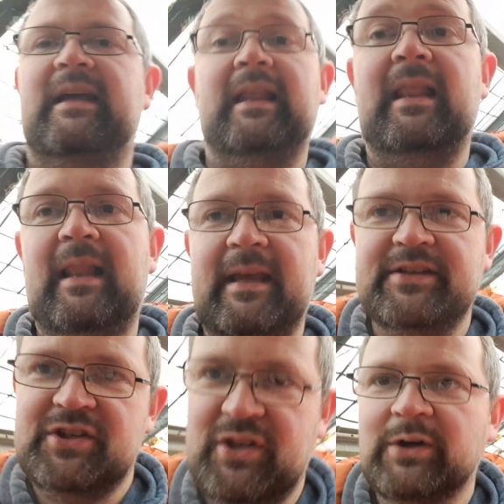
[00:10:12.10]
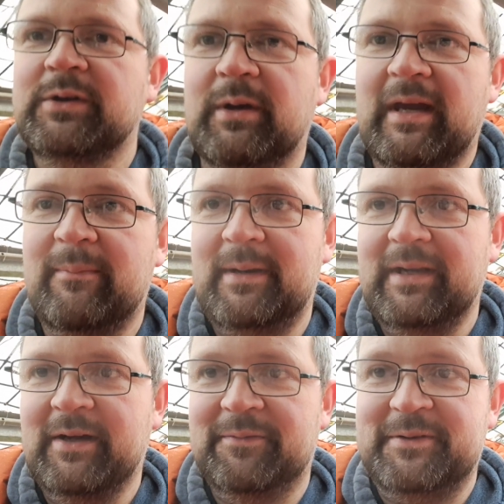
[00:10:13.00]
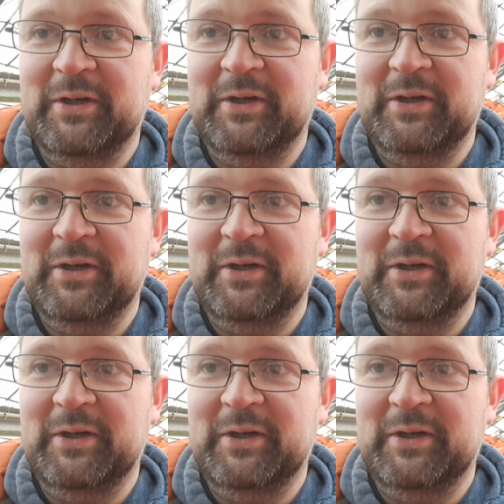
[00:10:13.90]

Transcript: Let's show you how many I've got.